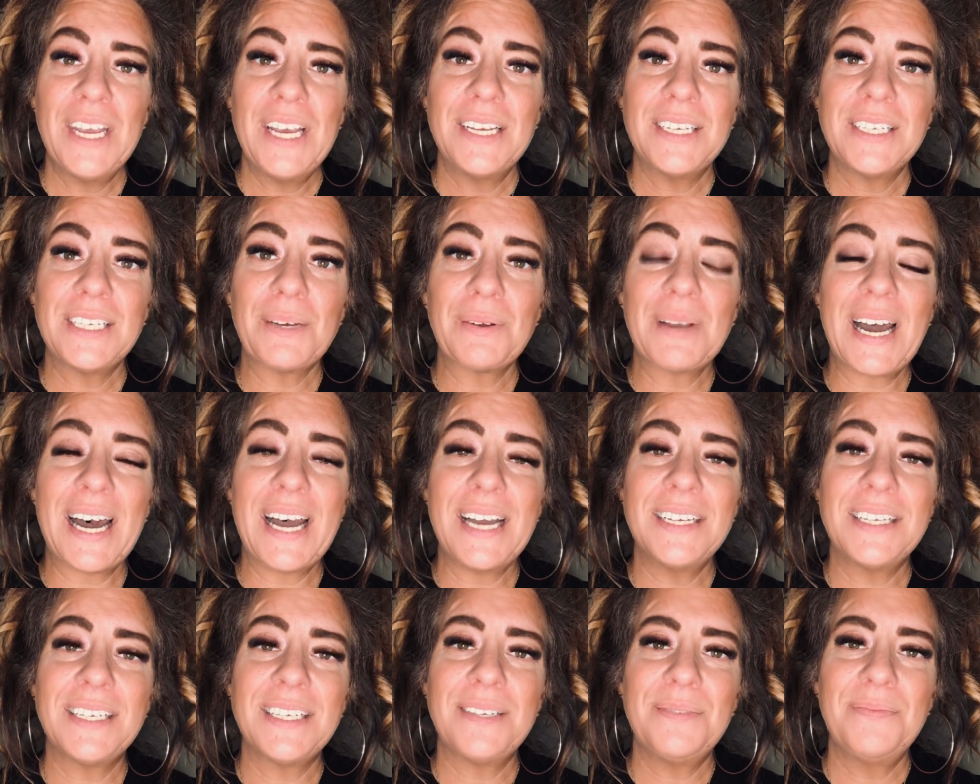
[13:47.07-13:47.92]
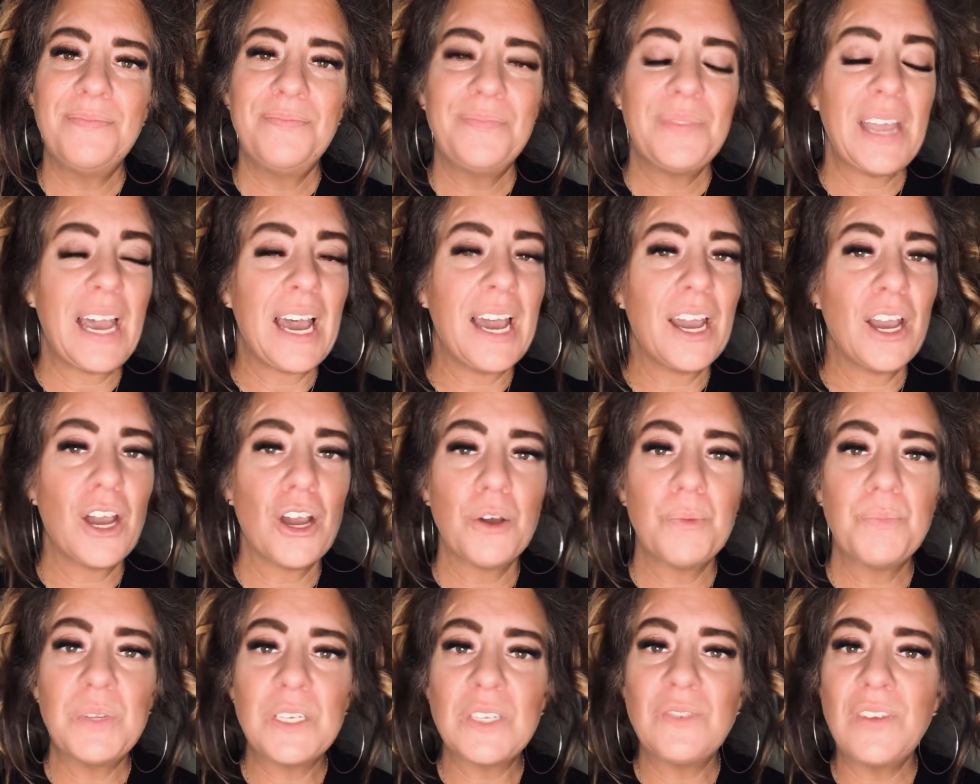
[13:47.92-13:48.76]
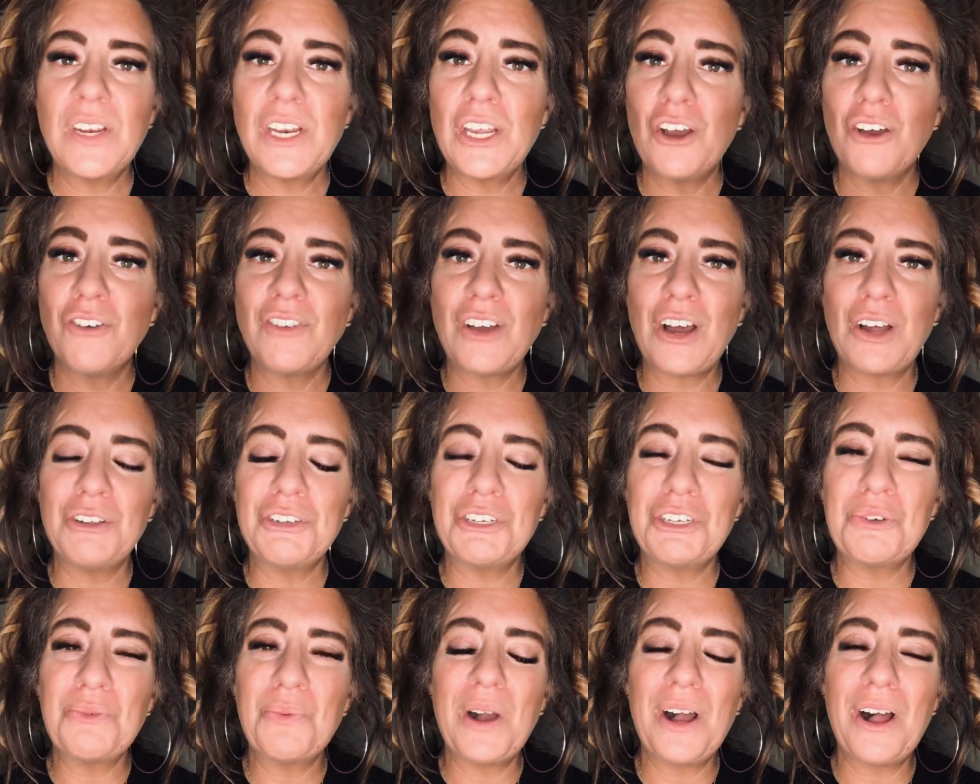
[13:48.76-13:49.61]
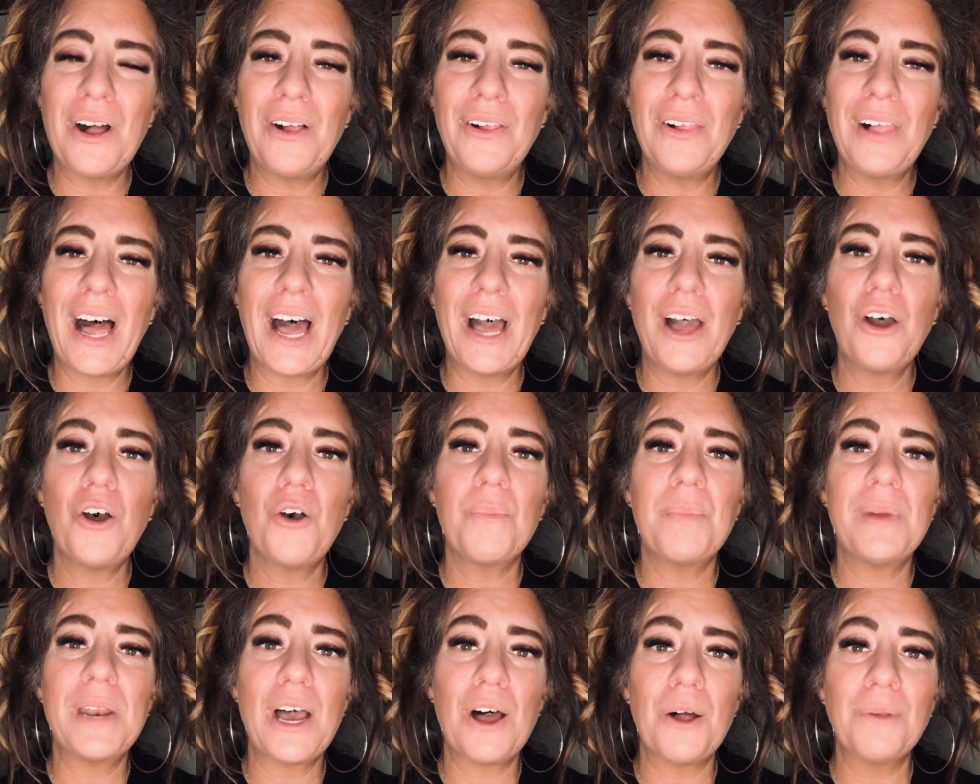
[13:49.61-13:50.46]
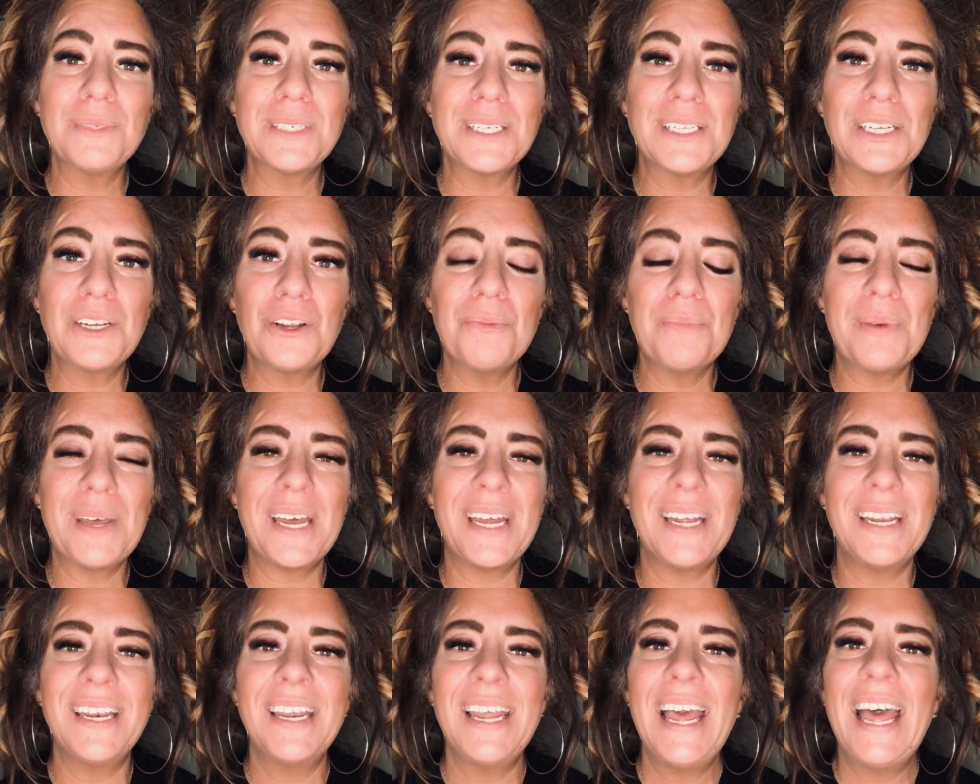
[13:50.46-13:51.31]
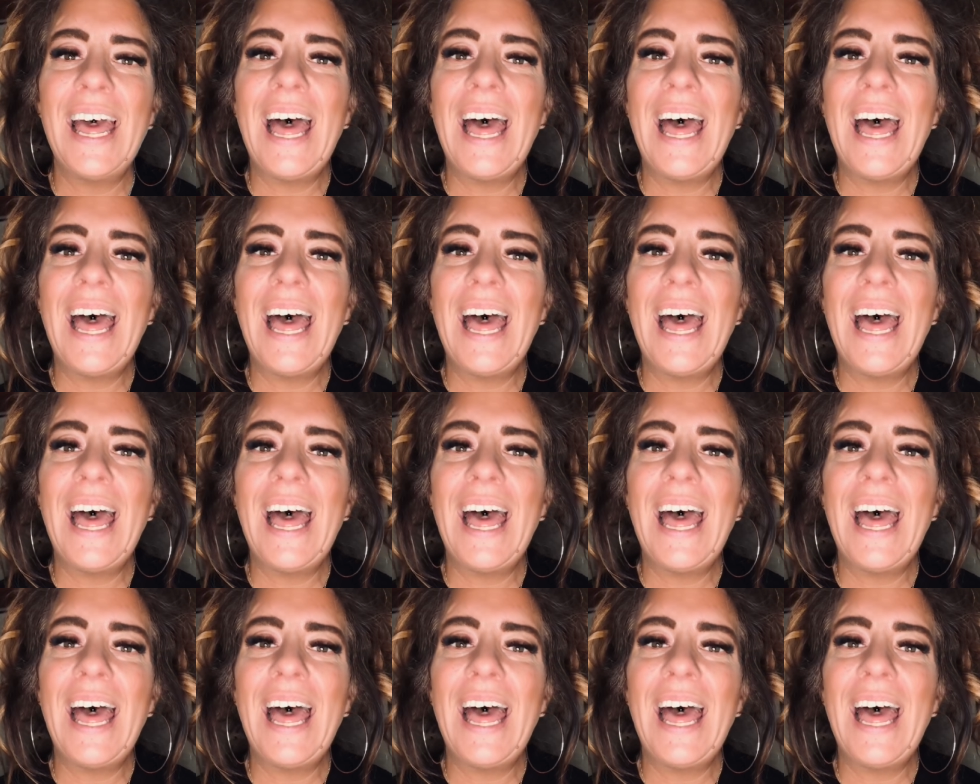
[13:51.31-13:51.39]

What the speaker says: So guys, I hope this video found you well. I hope it helped a little bit.